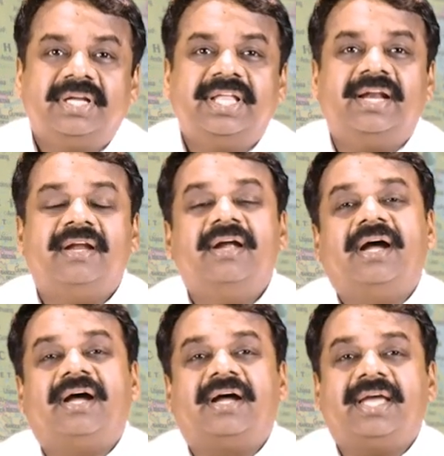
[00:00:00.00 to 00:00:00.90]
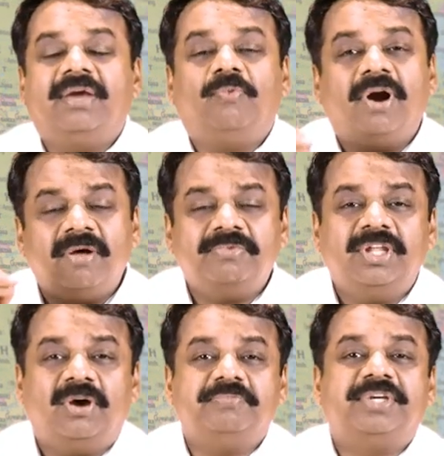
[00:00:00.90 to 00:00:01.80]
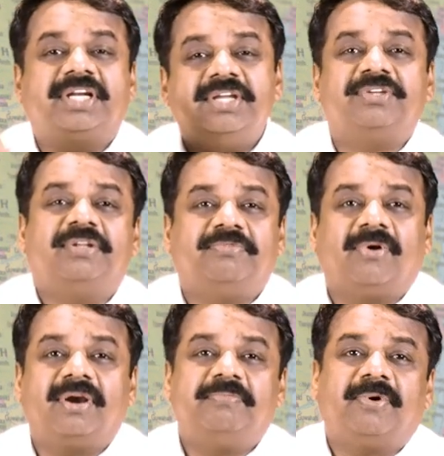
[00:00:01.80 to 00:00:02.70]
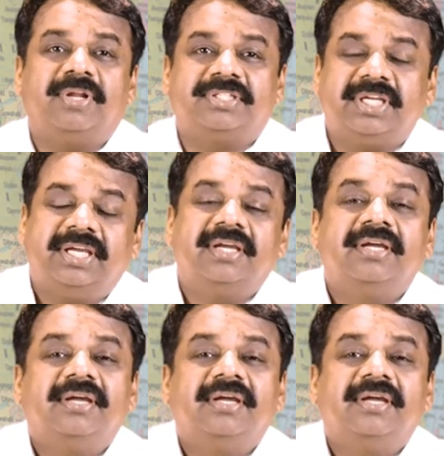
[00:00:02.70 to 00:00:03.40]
Then one of the objectives of the foreign policy